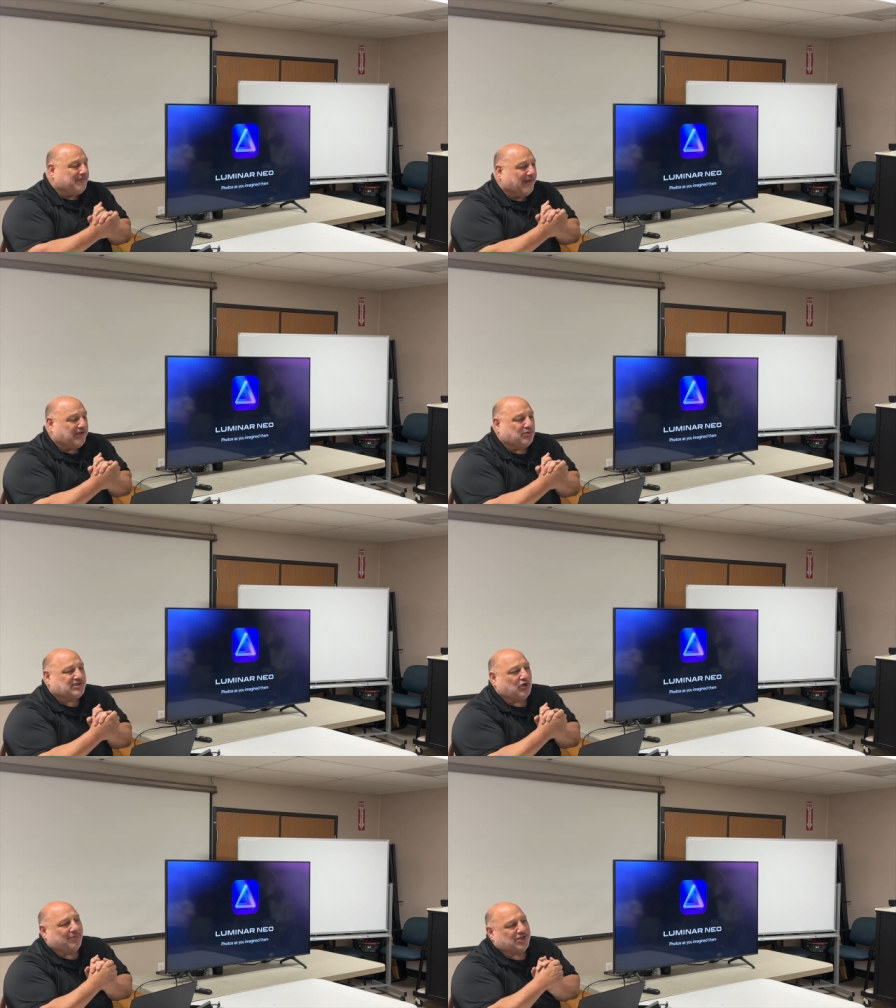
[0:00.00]
Thank you
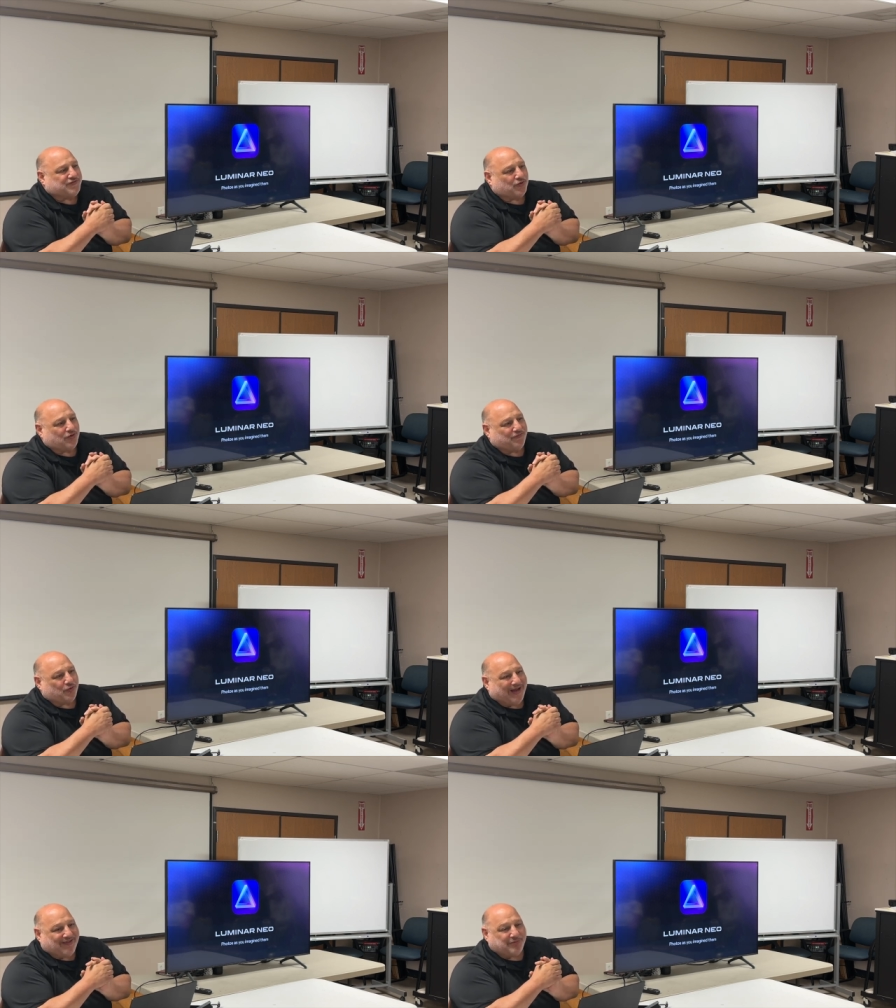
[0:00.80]
so much for,
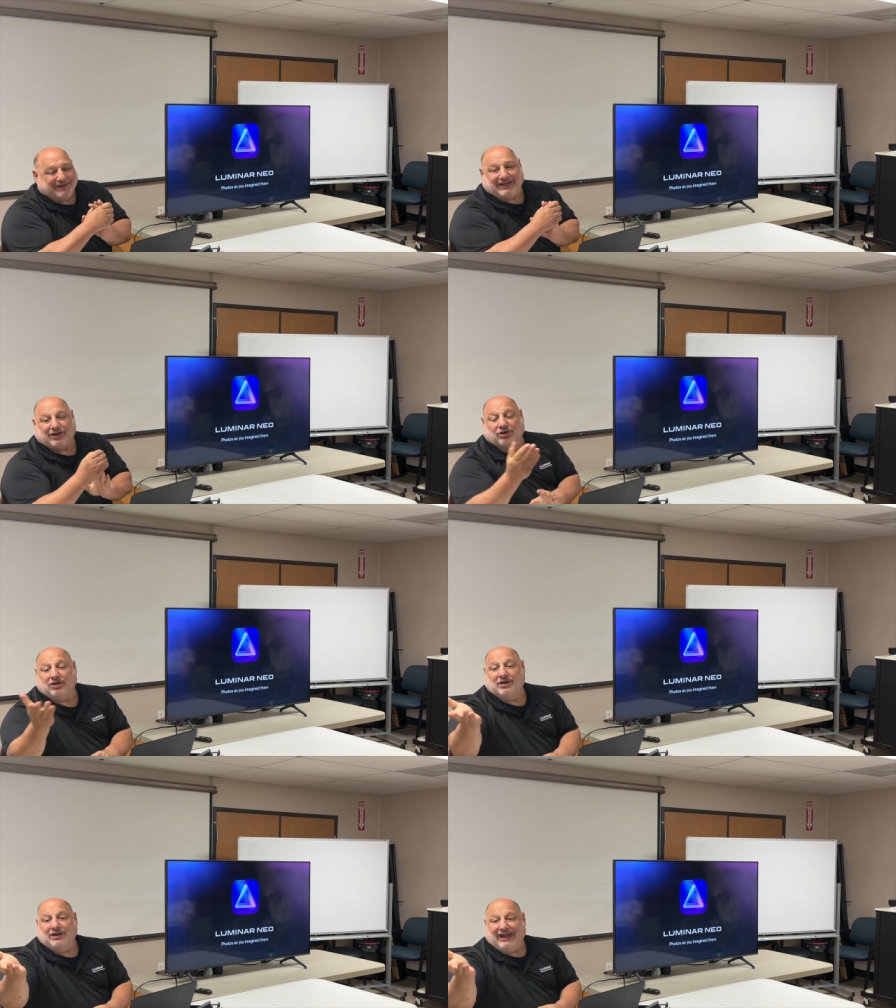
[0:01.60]
for having me
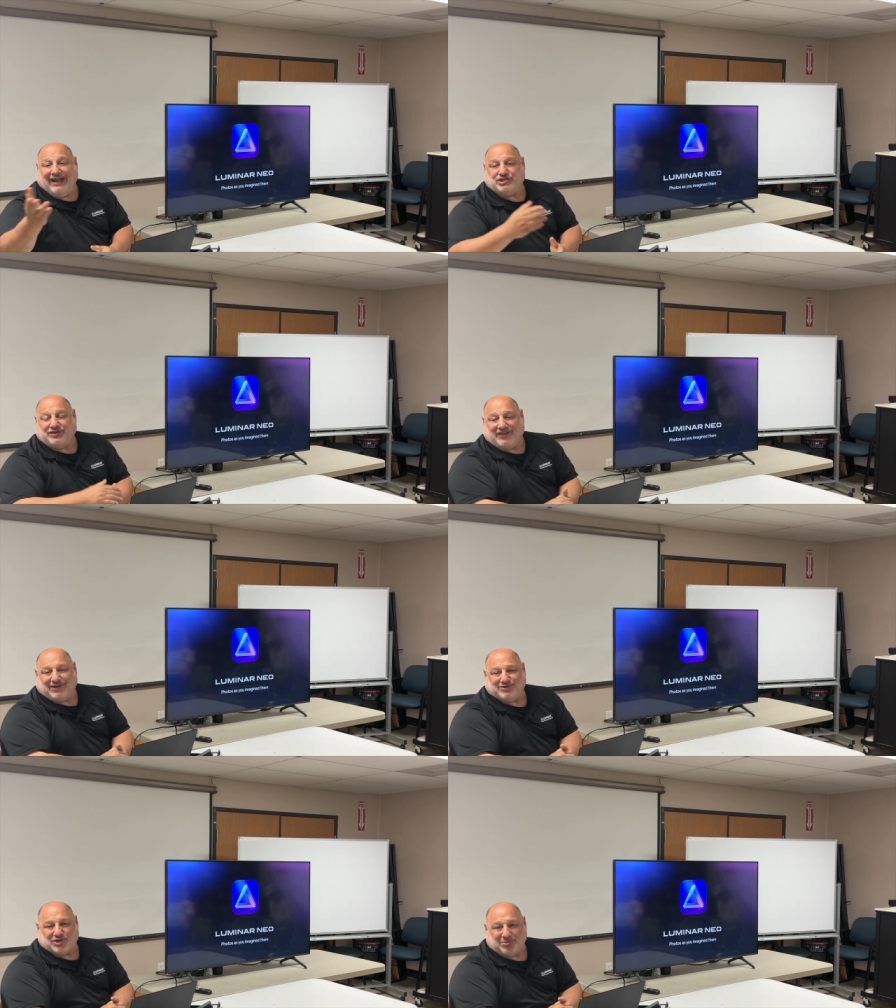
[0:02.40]
here. Angie,
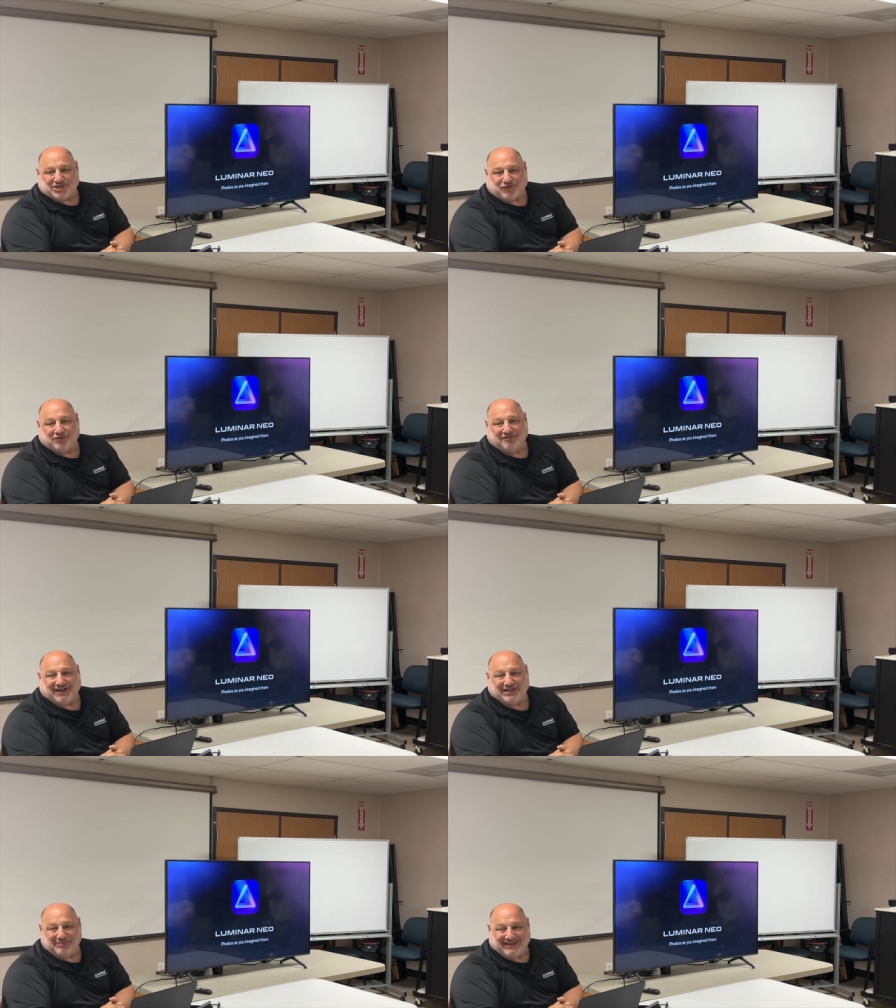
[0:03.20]
thank you so much for
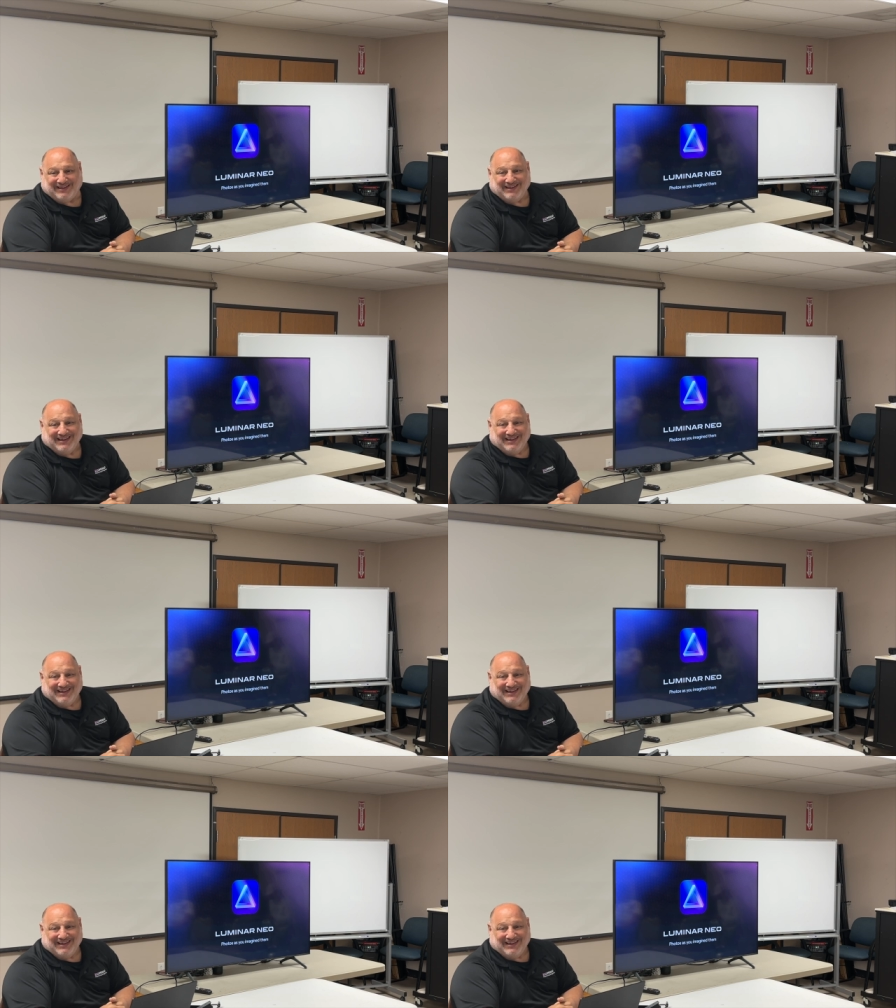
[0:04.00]
inviting me.